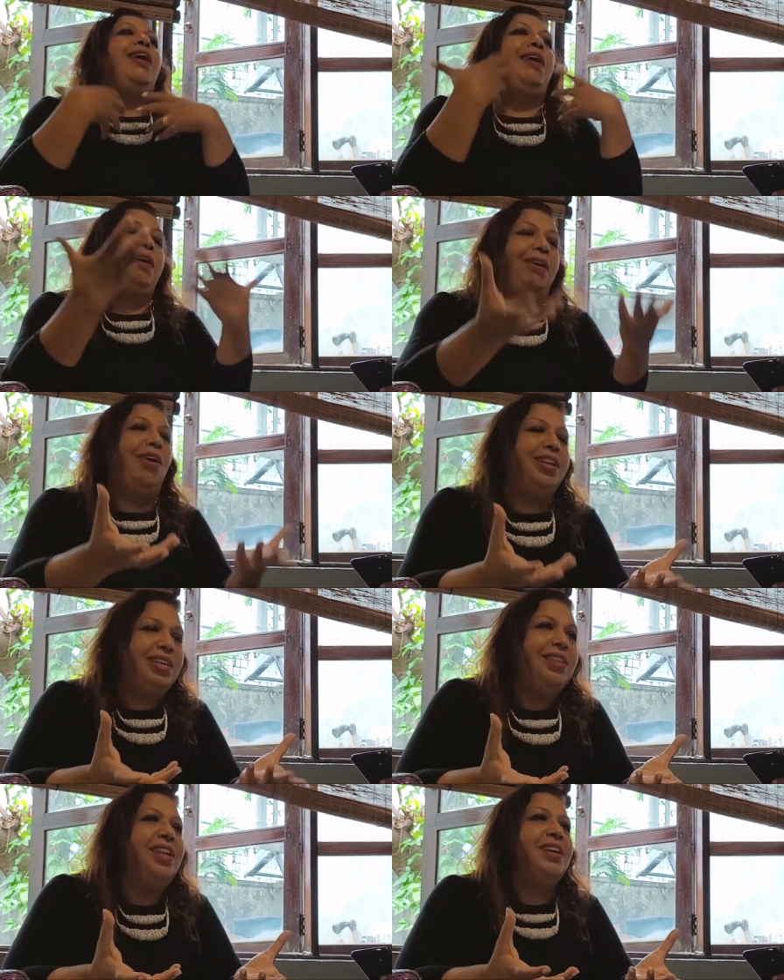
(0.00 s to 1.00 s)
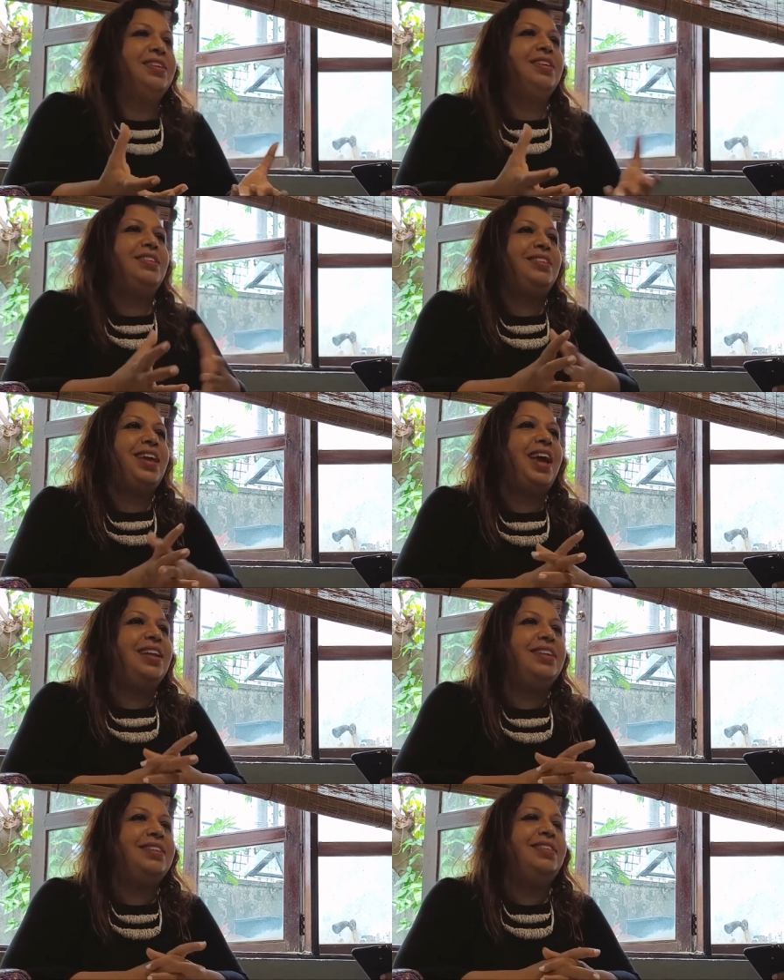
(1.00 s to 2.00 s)
uh, on international
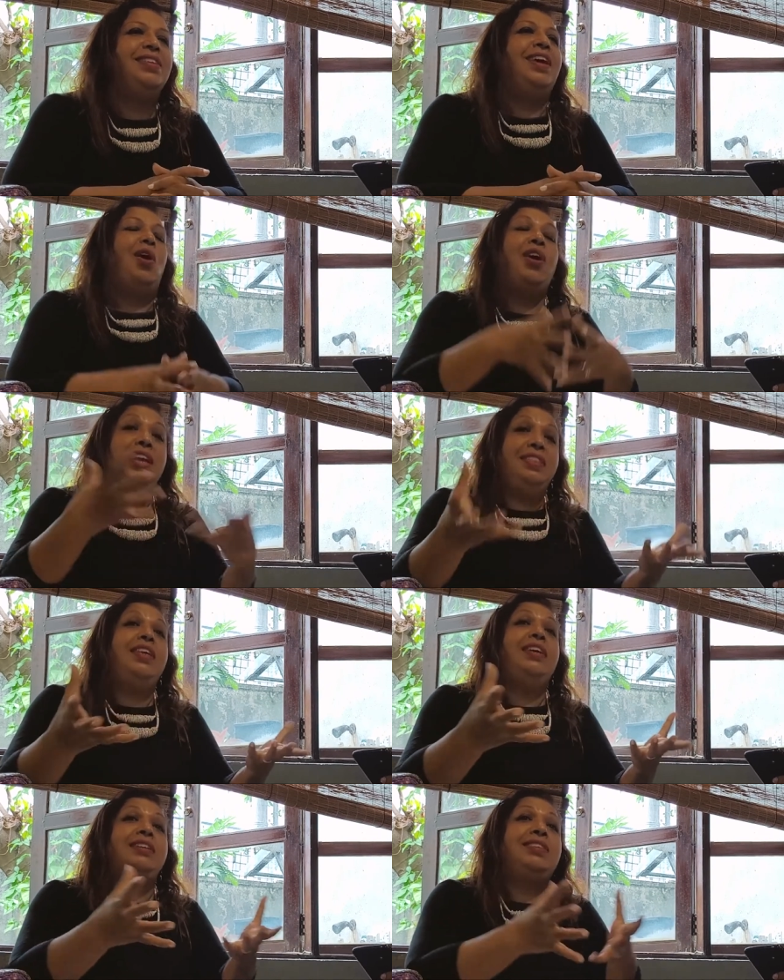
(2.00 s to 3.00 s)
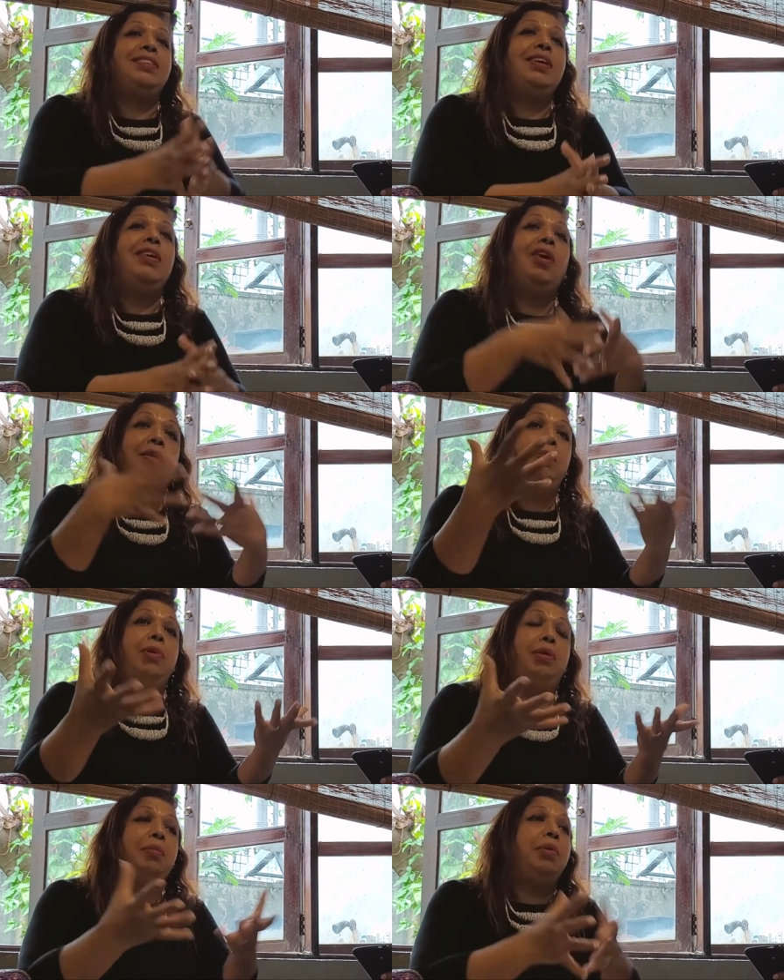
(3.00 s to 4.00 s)
standards, on ethics, on
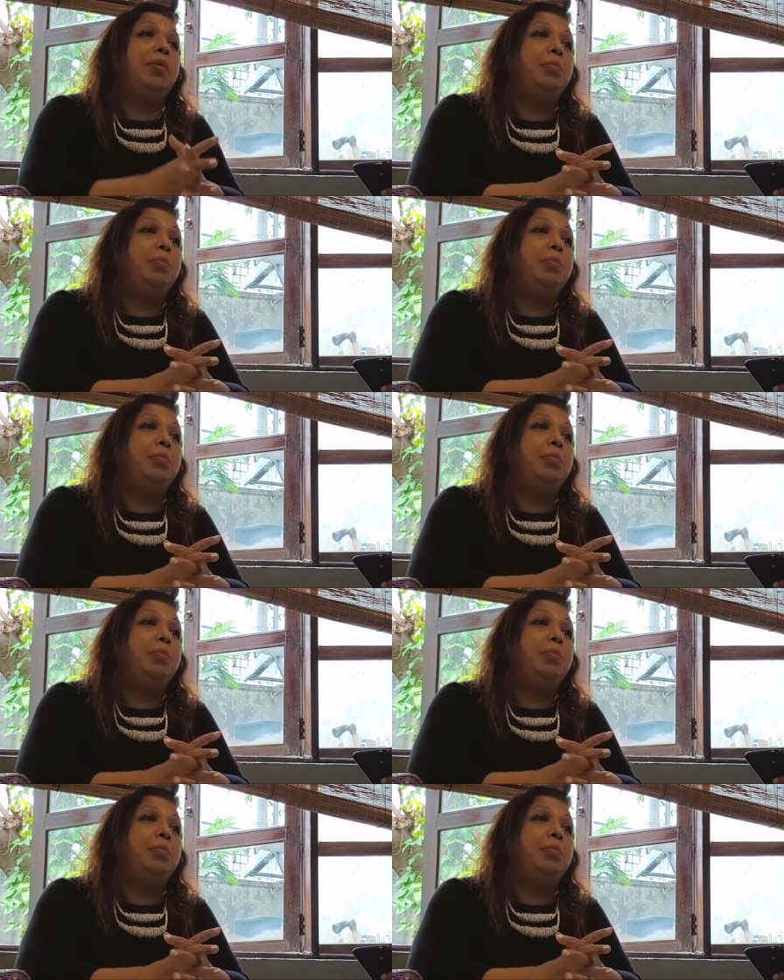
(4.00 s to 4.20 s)
um, uh,